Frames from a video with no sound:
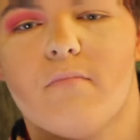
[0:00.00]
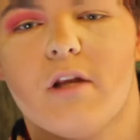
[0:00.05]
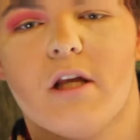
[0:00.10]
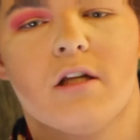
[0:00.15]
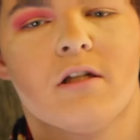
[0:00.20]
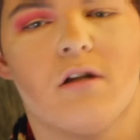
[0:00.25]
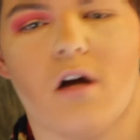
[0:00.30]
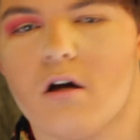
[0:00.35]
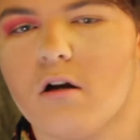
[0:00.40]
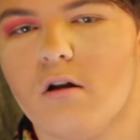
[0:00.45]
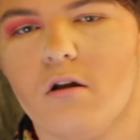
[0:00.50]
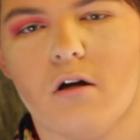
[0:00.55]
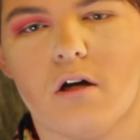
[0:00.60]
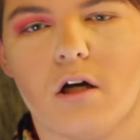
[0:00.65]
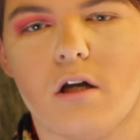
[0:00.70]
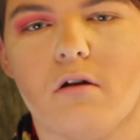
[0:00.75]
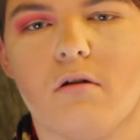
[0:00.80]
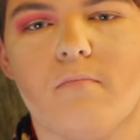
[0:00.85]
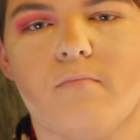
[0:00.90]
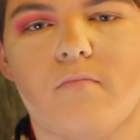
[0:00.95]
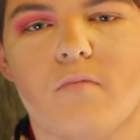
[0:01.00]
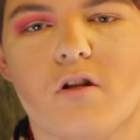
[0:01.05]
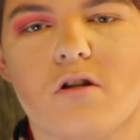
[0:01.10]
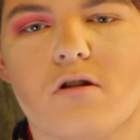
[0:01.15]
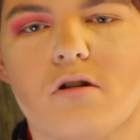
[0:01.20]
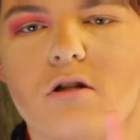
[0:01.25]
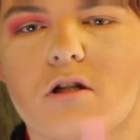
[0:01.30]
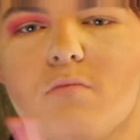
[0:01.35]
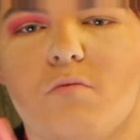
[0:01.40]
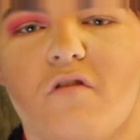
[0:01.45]
it's not going to look good.
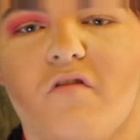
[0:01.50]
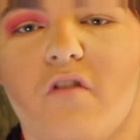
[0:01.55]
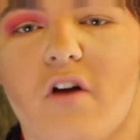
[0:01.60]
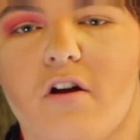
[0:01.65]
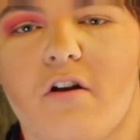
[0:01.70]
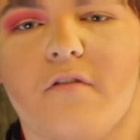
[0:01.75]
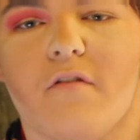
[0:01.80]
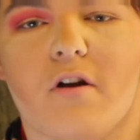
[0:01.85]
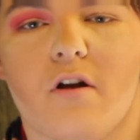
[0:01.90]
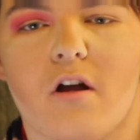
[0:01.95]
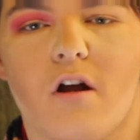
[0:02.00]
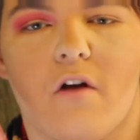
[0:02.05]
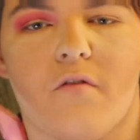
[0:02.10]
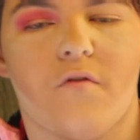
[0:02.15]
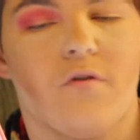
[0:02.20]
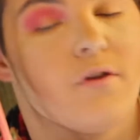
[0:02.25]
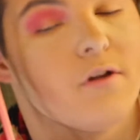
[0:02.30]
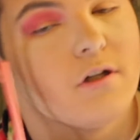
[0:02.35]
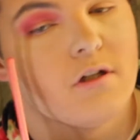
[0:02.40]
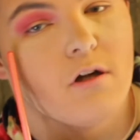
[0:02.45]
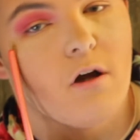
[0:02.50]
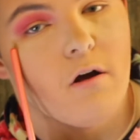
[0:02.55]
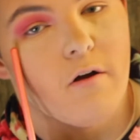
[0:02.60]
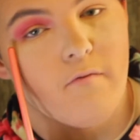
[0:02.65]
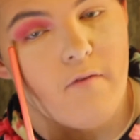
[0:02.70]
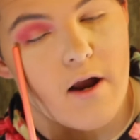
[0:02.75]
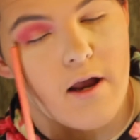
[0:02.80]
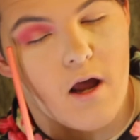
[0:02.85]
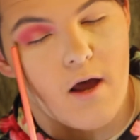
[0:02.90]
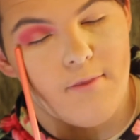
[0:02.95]
So just be very, very careful. This is going
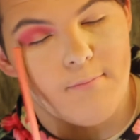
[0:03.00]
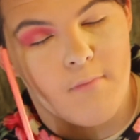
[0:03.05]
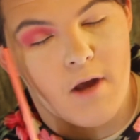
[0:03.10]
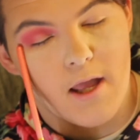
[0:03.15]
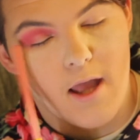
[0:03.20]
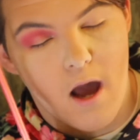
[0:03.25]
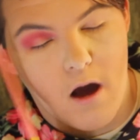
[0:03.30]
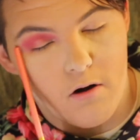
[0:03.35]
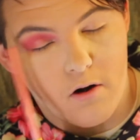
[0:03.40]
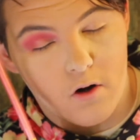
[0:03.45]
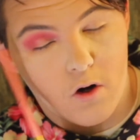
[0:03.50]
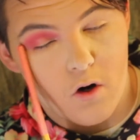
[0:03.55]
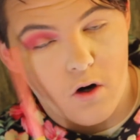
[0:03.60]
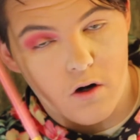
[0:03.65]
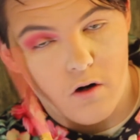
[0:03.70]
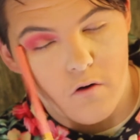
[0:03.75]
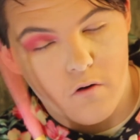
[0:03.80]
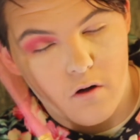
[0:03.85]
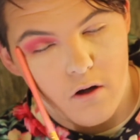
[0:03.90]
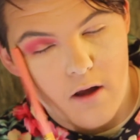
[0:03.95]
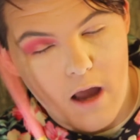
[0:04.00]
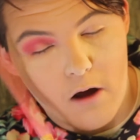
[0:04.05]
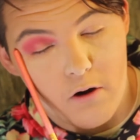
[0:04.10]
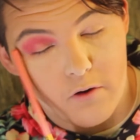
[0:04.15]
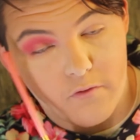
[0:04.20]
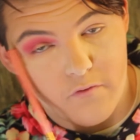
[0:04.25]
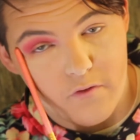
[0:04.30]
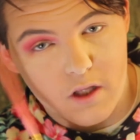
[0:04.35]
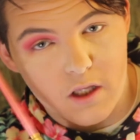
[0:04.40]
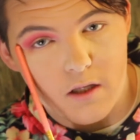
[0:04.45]
right on my outer
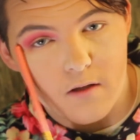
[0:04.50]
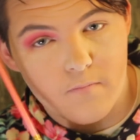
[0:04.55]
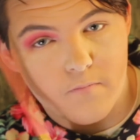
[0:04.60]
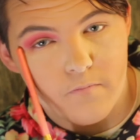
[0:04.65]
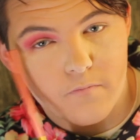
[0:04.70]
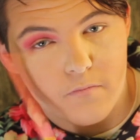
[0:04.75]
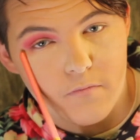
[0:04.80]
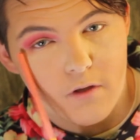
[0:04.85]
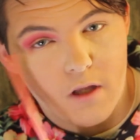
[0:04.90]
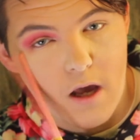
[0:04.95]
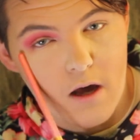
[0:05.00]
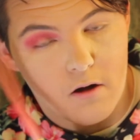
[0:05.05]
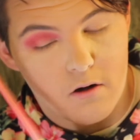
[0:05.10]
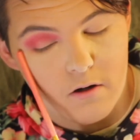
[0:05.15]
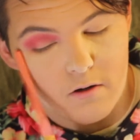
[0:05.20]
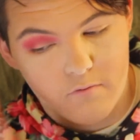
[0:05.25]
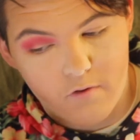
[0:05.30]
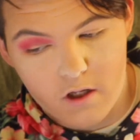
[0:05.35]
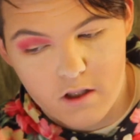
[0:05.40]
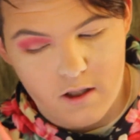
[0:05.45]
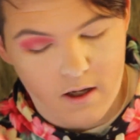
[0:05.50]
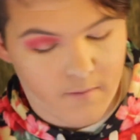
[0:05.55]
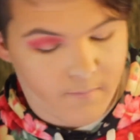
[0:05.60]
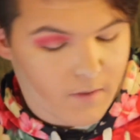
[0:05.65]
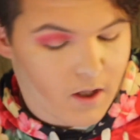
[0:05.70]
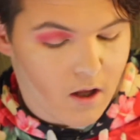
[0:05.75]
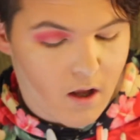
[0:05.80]
V, right there.